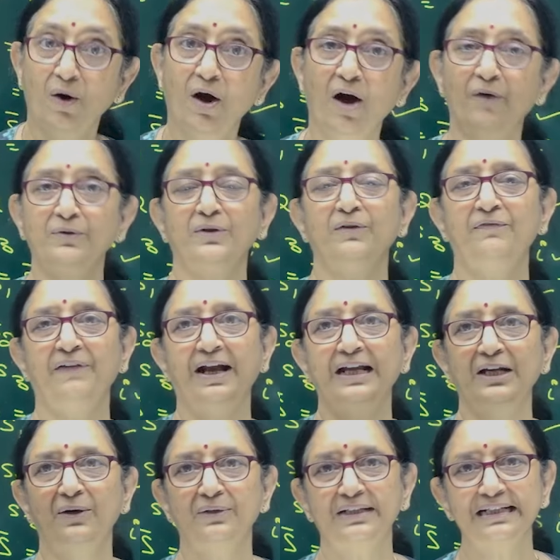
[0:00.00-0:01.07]
how to find
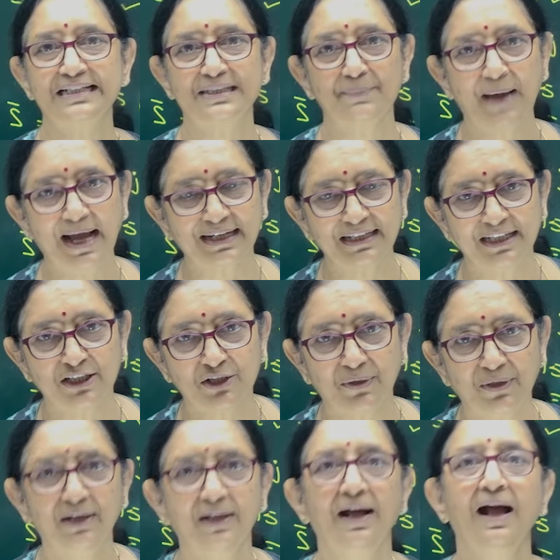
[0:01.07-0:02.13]
out its magnitude
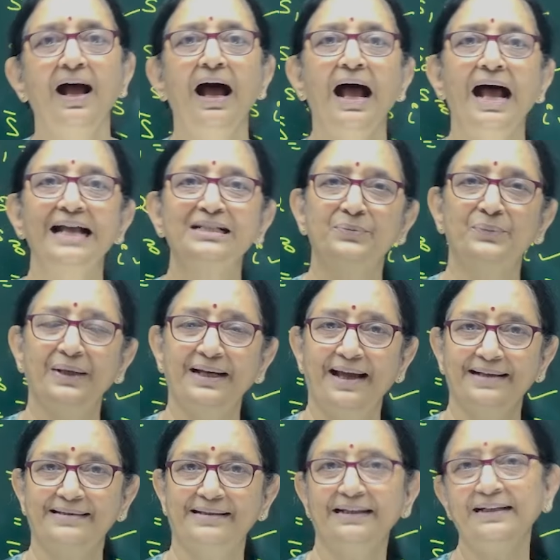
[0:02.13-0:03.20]
as well
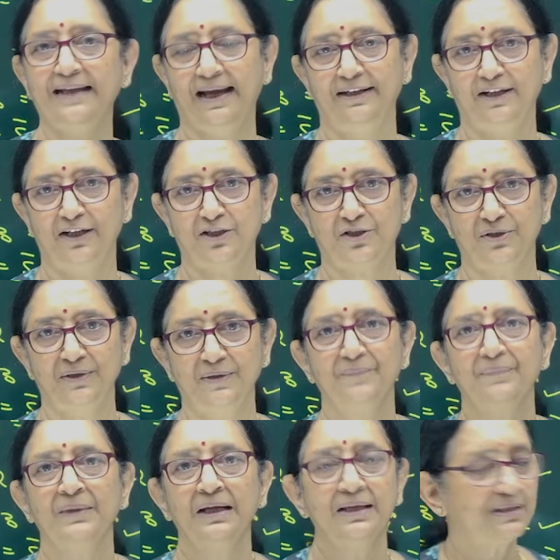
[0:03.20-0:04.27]
as the direction.
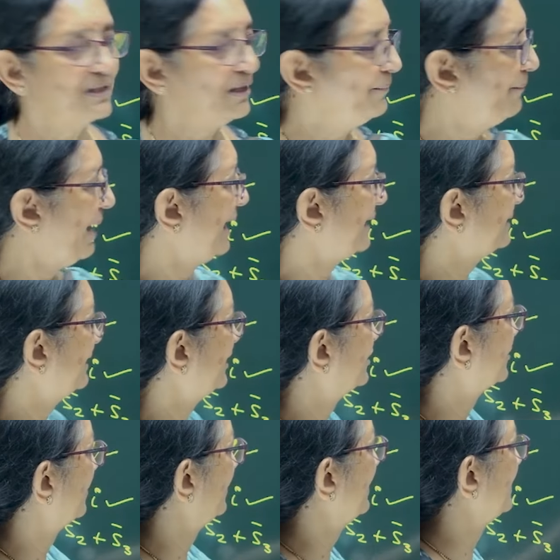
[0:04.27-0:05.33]
So,
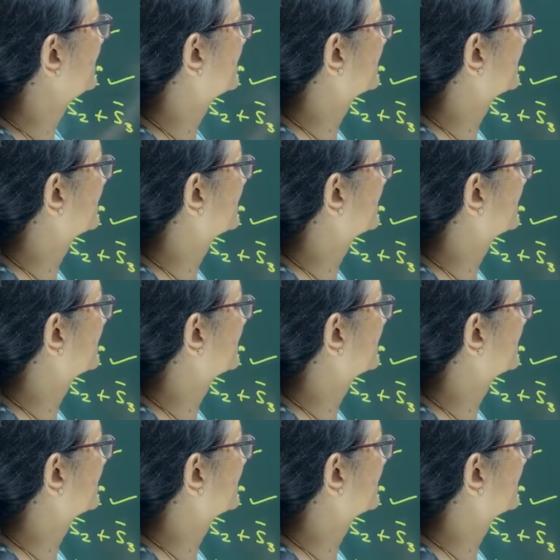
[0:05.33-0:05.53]
magnitude is